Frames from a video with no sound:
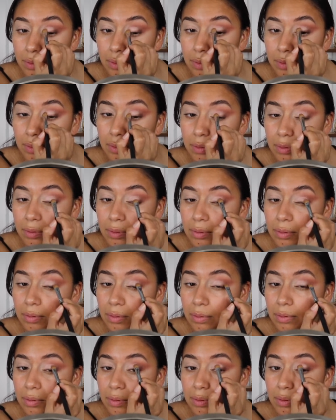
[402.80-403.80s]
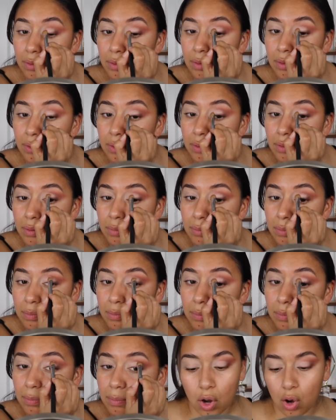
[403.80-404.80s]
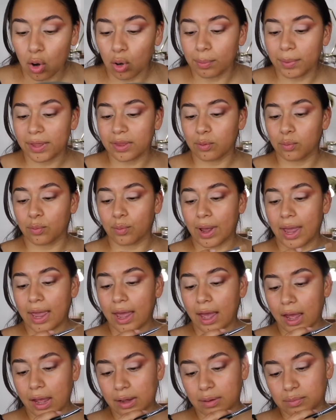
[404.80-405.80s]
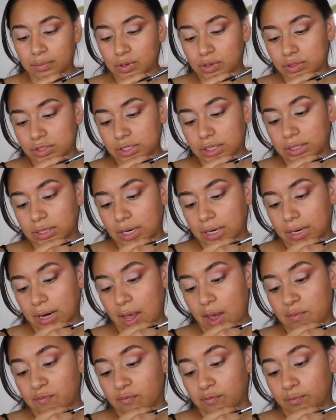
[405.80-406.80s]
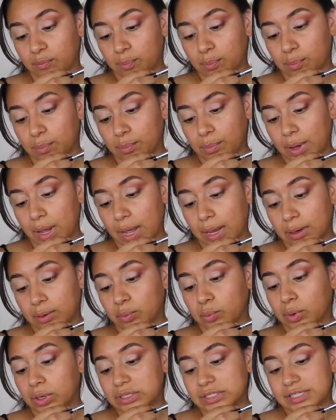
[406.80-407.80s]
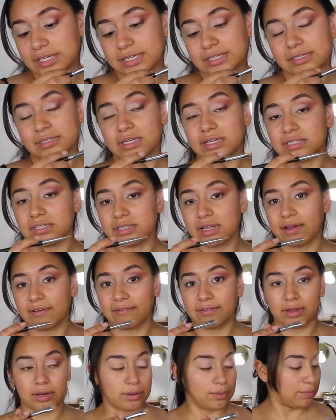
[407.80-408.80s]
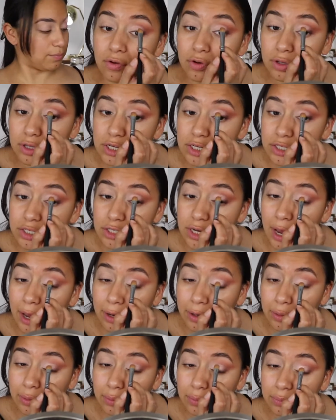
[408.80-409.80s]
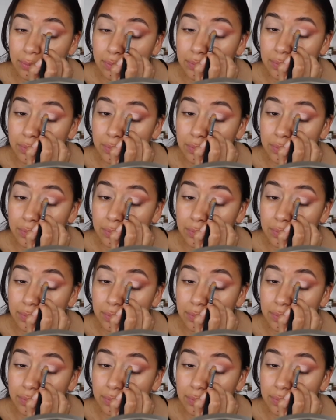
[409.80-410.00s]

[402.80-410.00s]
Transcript: the darkest shade that I already have. Oh, by the way, I am using an N167 for this shadow.